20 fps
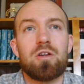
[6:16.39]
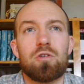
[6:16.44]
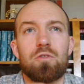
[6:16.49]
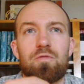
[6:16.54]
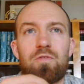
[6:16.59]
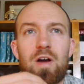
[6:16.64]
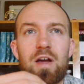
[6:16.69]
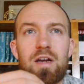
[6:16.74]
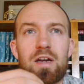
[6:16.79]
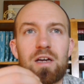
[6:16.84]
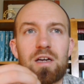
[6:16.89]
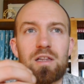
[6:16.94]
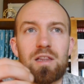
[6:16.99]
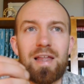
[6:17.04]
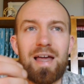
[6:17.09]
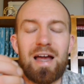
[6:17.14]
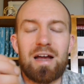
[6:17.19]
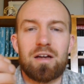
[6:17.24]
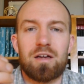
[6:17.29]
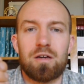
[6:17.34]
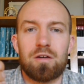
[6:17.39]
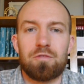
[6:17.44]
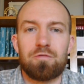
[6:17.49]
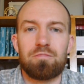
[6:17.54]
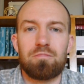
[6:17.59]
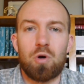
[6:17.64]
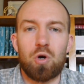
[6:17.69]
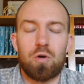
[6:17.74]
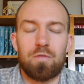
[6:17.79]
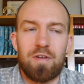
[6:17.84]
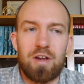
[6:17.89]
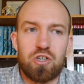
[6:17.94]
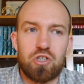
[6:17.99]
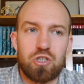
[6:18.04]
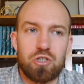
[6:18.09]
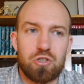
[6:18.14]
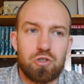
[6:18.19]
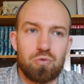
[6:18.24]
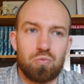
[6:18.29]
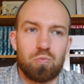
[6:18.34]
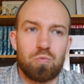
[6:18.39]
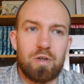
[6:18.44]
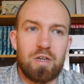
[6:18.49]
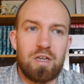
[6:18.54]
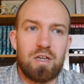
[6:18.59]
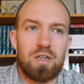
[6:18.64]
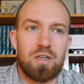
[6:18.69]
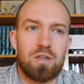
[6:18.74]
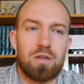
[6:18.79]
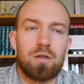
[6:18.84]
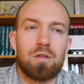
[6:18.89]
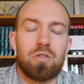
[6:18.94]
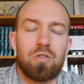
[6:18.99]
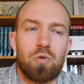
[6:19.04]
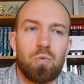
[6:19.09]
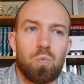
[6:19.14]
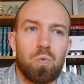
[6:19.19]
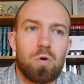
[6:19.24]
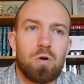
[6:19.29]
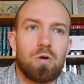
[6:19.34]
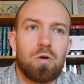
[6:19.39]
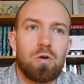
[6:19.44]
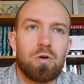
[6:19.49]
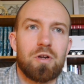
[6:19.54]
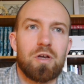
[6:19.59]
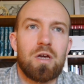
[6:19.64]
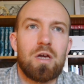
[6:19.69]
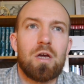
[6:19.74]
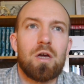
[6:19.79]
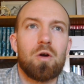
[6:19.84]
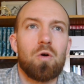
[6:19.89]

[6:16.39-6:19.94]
you're finding a lack of motivation to read the Word,